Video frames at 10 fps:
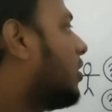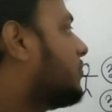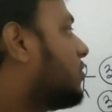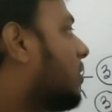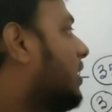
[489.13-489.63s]

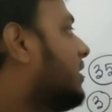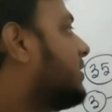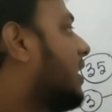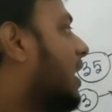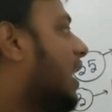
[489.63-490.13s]
of
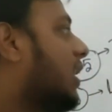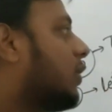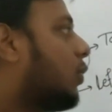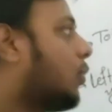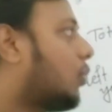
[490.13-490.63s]
chocolates,
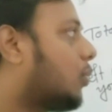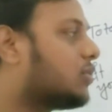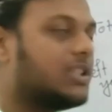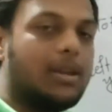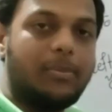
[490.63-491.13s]
and
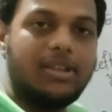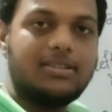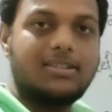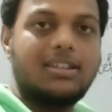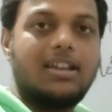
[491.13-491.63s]
quotient
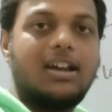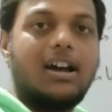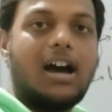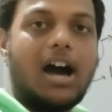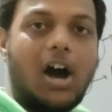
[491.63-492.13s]
means
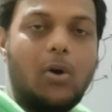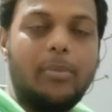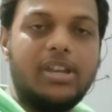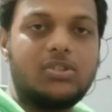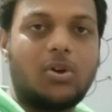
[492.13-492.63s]
how
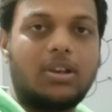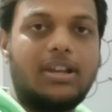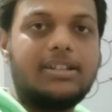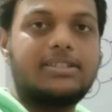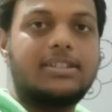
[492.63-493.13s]
many
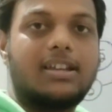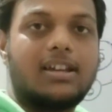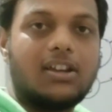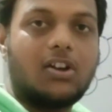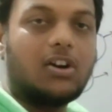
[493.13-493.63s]
chocolates
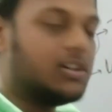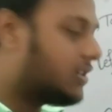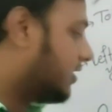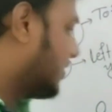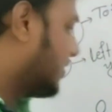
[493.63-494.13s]
got